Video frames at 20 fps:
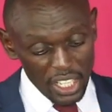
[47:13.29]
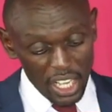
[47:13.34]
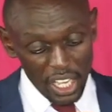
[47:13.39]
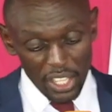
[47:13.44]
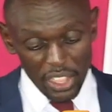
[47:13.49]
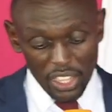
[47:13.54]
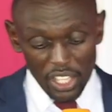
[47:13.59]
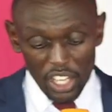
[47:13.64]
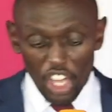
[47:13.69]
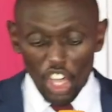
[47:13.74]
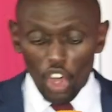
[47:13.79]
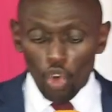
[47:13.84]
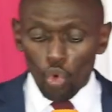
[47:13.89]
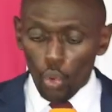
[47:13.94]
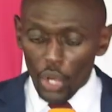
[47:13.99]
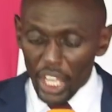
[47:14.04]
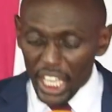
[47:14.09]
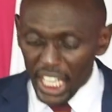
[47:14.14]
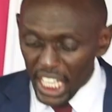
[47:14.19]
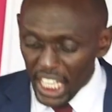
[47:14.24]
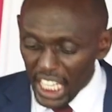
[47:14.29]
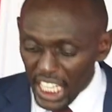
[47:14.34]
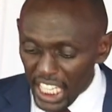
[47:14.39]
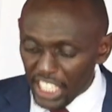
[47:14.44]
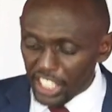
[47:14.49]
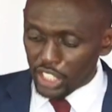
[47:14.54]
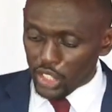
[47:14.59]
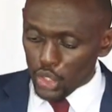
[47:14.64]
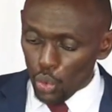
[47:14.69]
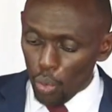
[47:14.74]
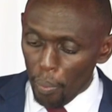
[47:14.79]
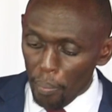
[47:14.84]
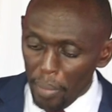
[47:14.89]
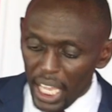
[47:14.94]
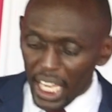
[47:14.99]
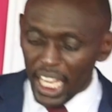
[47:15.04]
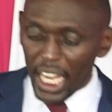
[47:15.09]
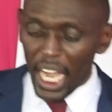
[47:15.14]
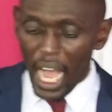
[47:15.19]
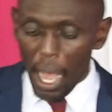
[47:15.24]
tithe. We need to
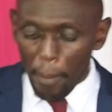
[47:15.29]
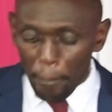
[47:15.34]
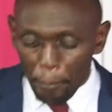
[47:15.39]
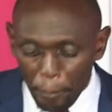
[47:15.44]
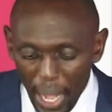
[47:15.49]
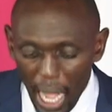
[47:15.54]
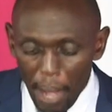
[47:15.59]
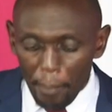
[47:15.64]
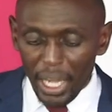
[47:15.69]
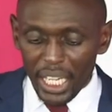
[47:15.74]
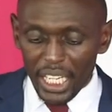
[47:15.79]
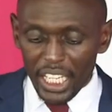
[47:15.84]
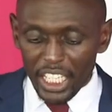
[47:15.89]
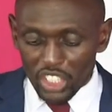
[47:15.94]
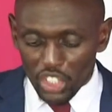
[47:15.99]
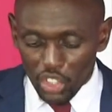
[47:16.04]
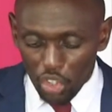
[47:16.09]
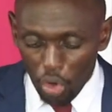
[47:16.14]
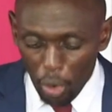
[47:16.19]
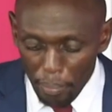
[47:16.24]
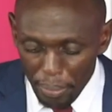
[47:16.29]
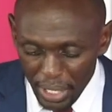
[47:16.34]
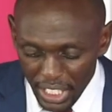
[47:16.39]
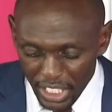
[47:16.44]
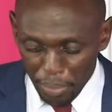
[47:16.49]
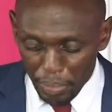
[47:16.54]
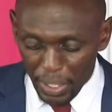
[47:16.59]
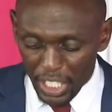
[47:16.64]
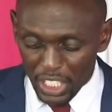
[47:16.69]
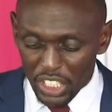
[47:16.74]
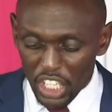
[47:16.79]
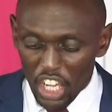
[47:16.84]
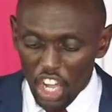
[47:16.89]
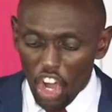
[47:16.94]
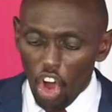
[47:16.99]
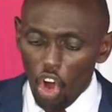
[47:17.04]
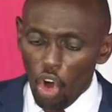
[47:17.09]
make a permanent commitment